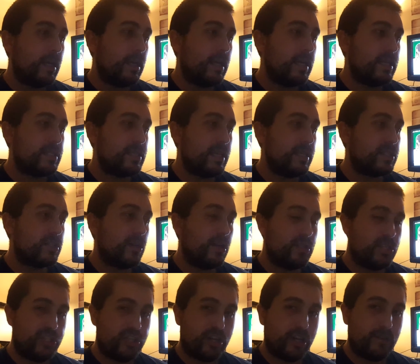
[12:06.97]
It's all
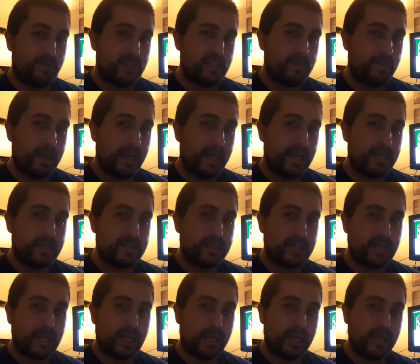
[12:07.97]

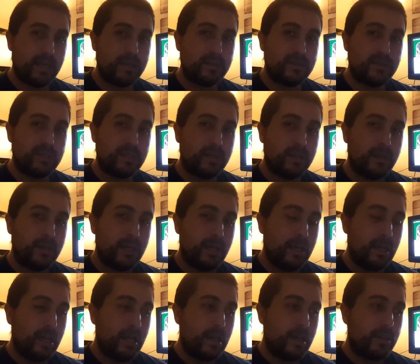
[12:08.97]
service-based, and
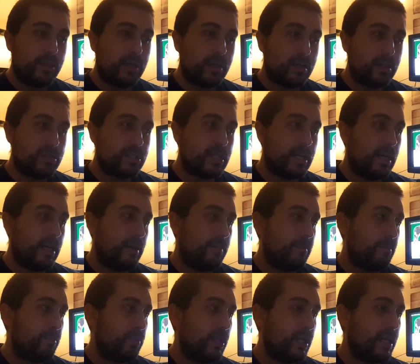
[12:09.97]
there's
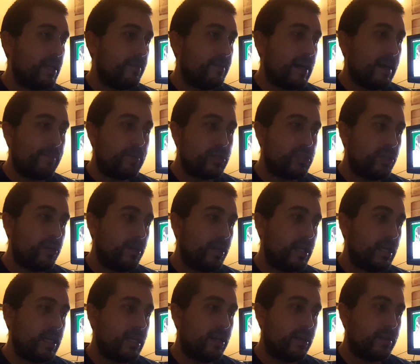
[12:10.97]
plenty of
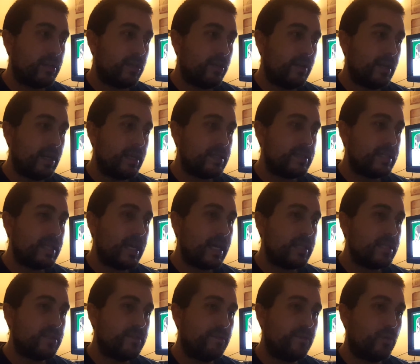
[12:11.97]
opportunity here in the United
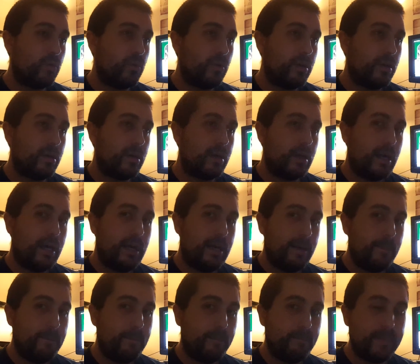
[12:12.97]
States for
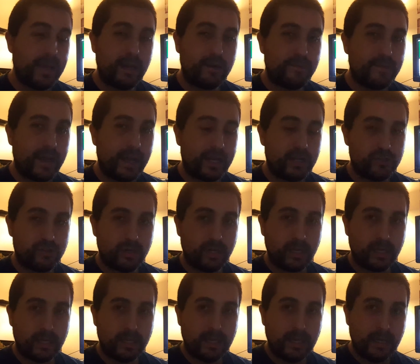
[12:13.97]

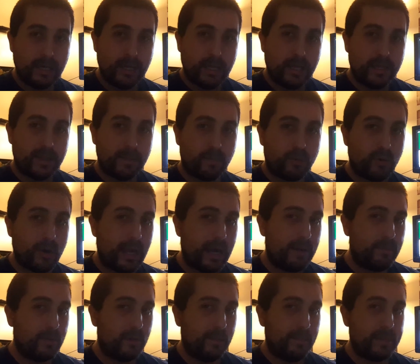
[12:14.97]
manufacturing. The
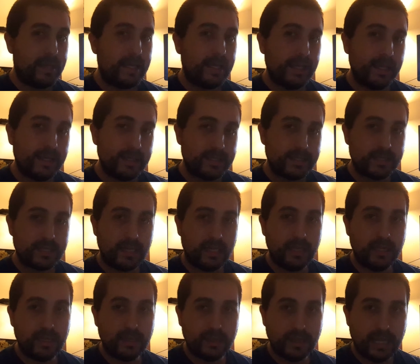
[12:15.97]
problem is a
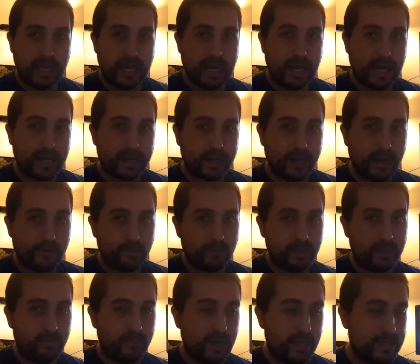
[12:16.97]
lot of
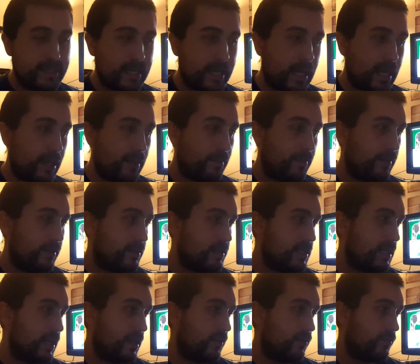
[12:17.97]
government red tape
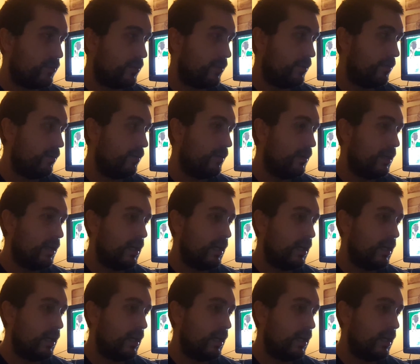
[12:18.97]
to get through.